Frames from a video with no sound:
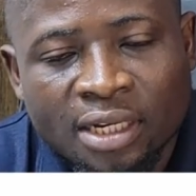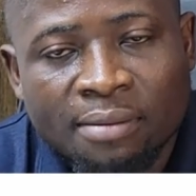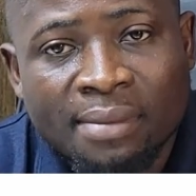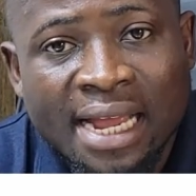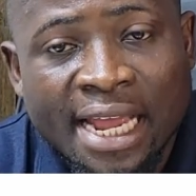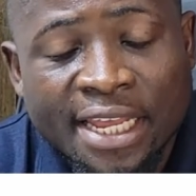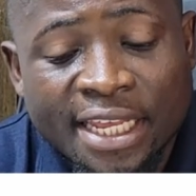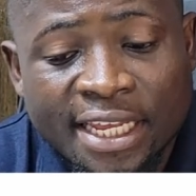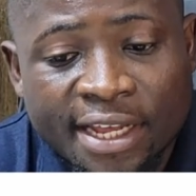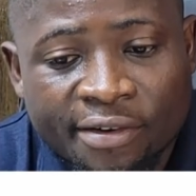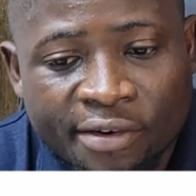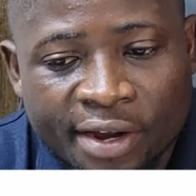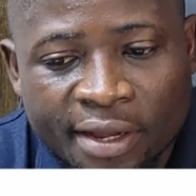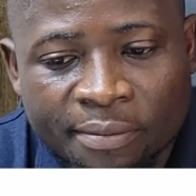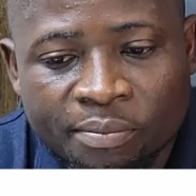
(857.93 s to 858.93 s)
by
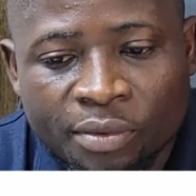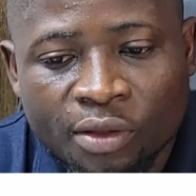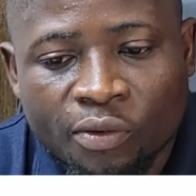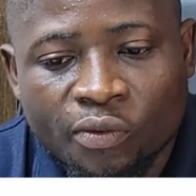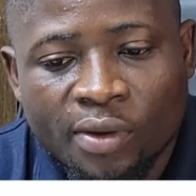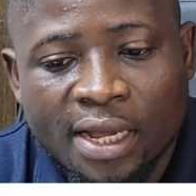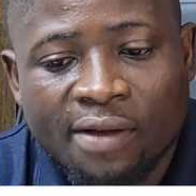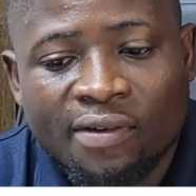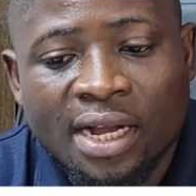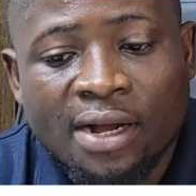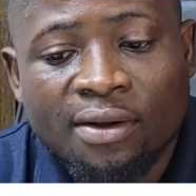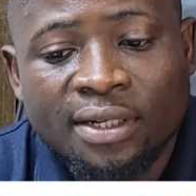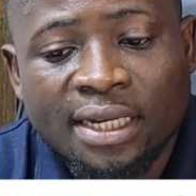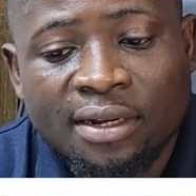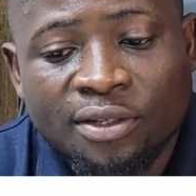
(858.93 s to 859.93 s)
Yiyere, we have
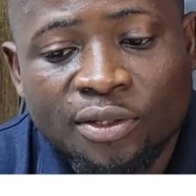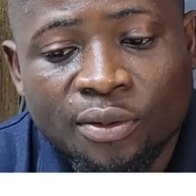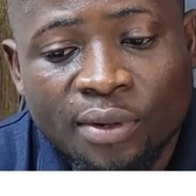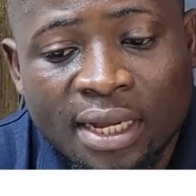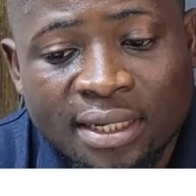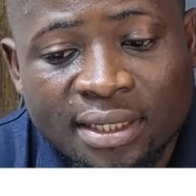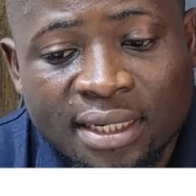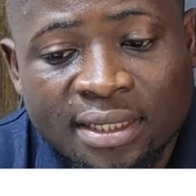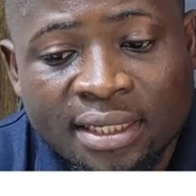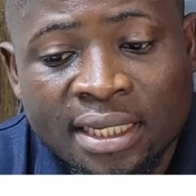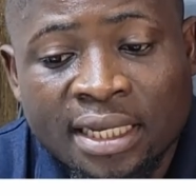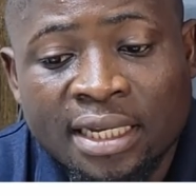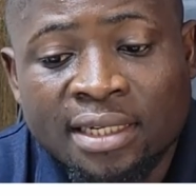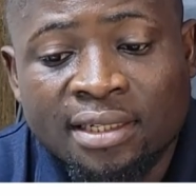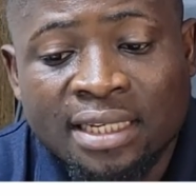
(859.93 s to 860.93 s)
Countdown to
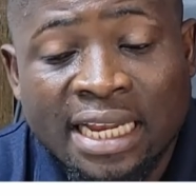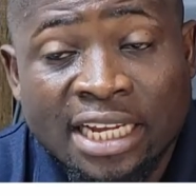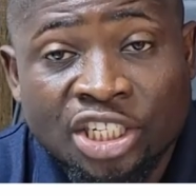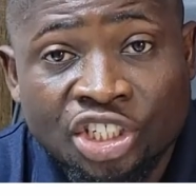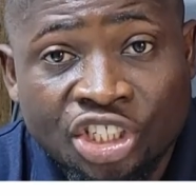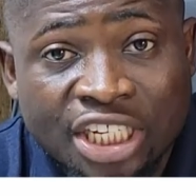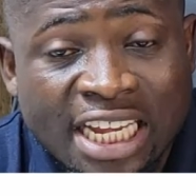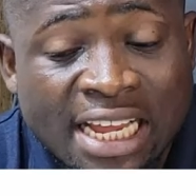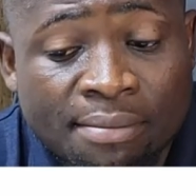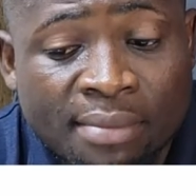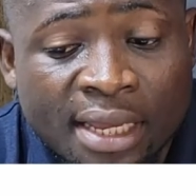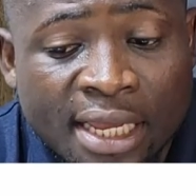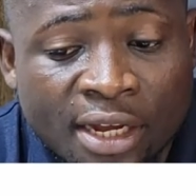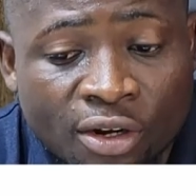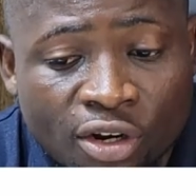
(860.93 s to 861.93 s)
SSC slash GME
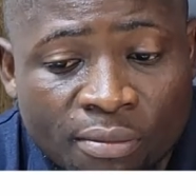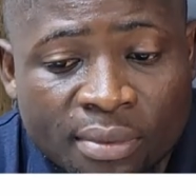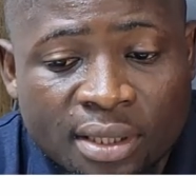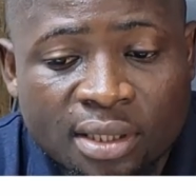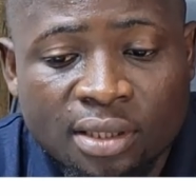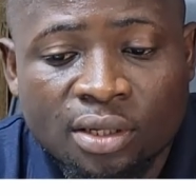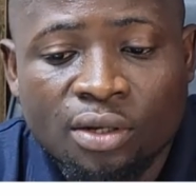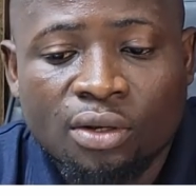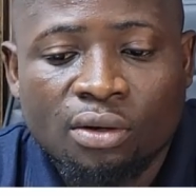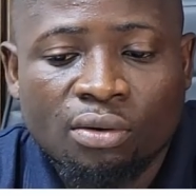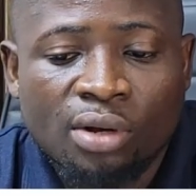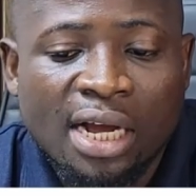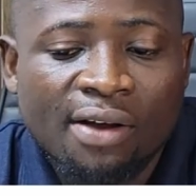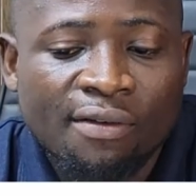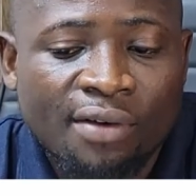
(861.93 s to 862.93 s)
Economics,
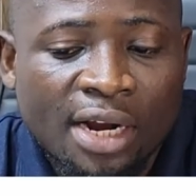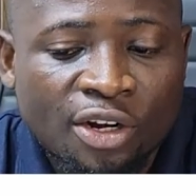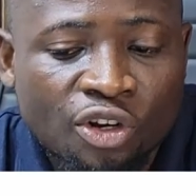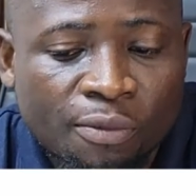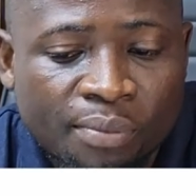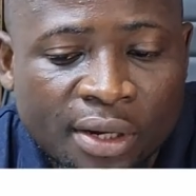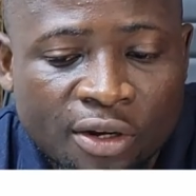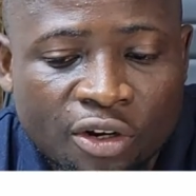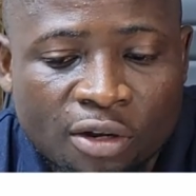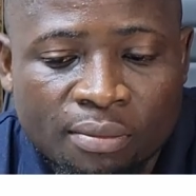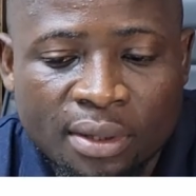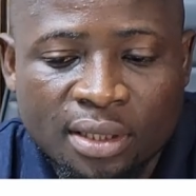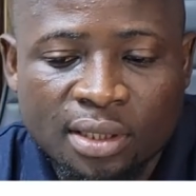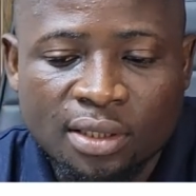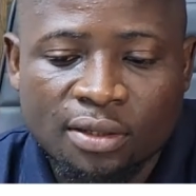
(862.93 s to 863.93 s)
we have roundup
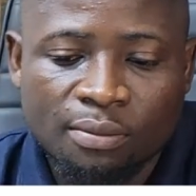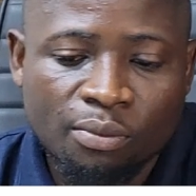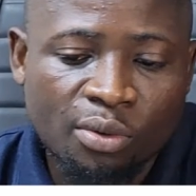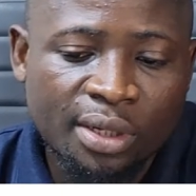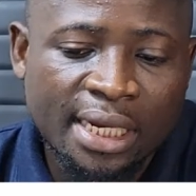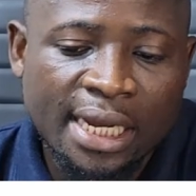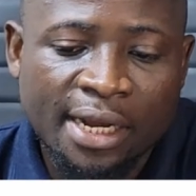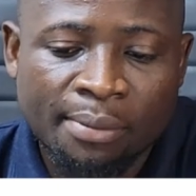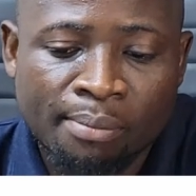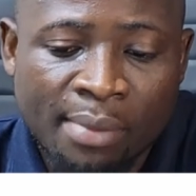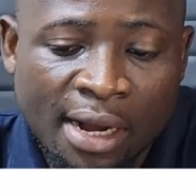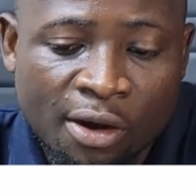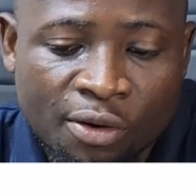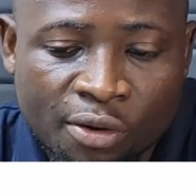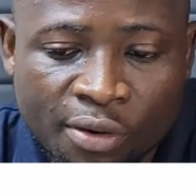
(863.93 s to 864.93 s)
economics modern
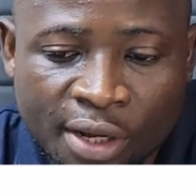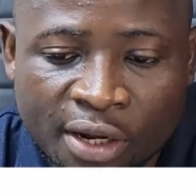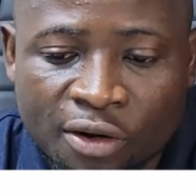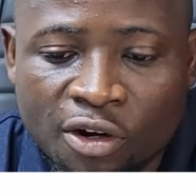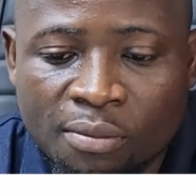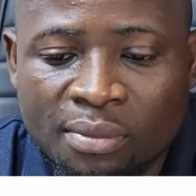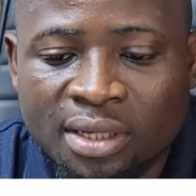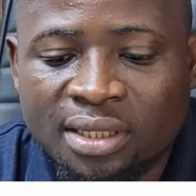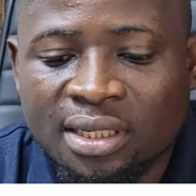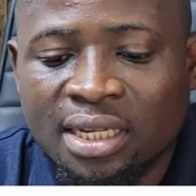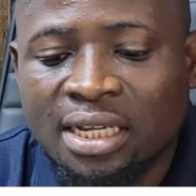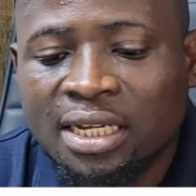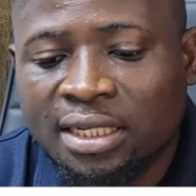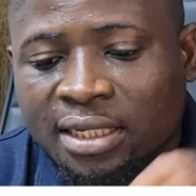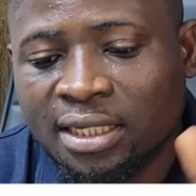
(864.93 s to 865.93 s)
macroeconomics
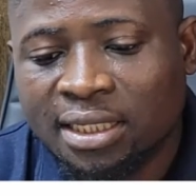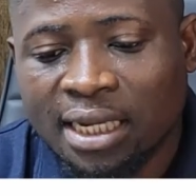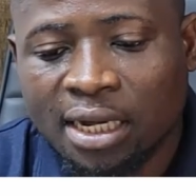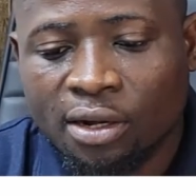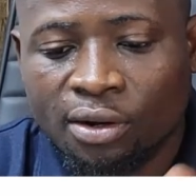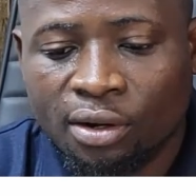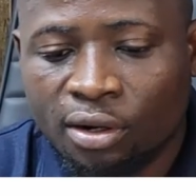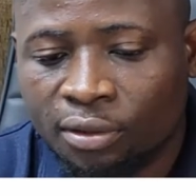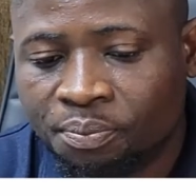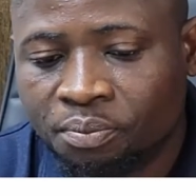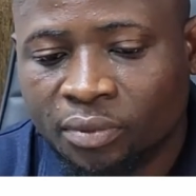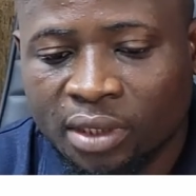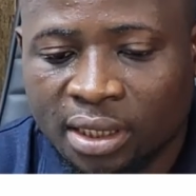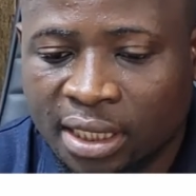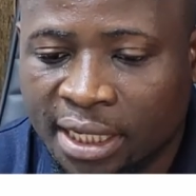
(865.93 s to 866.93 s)
these are all
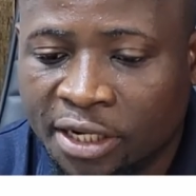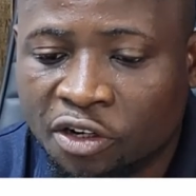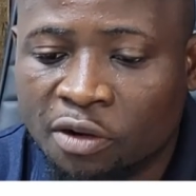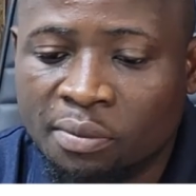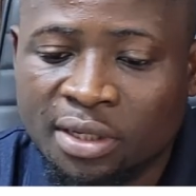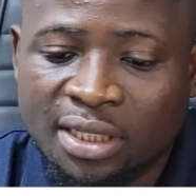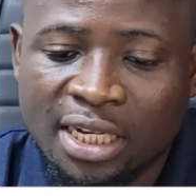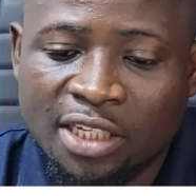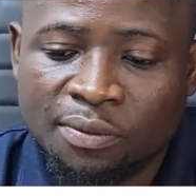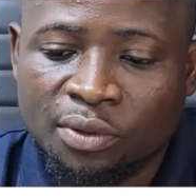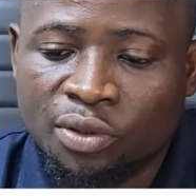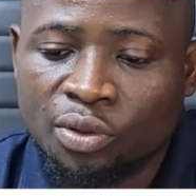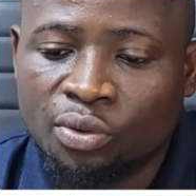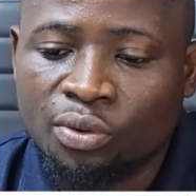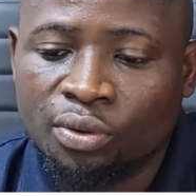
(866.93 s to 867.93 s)
the economics textbook
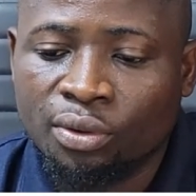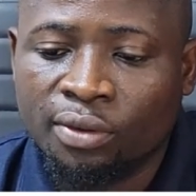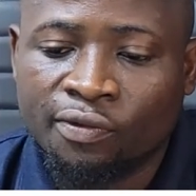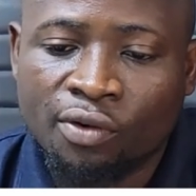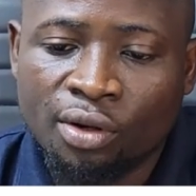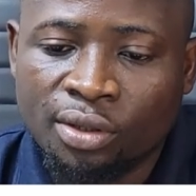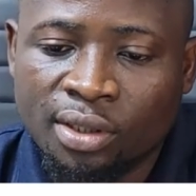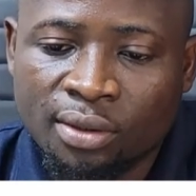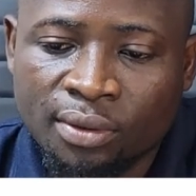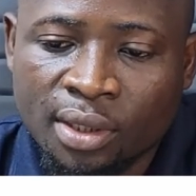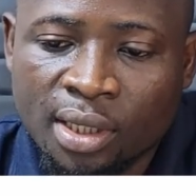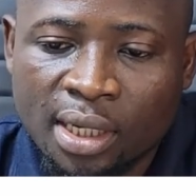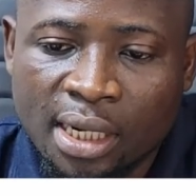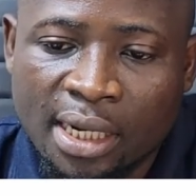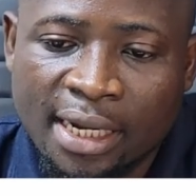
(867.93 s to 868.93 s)
you could of course
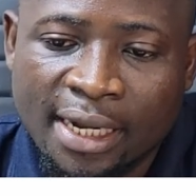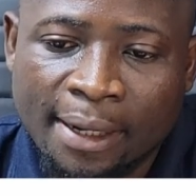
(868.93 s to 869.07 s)
uh,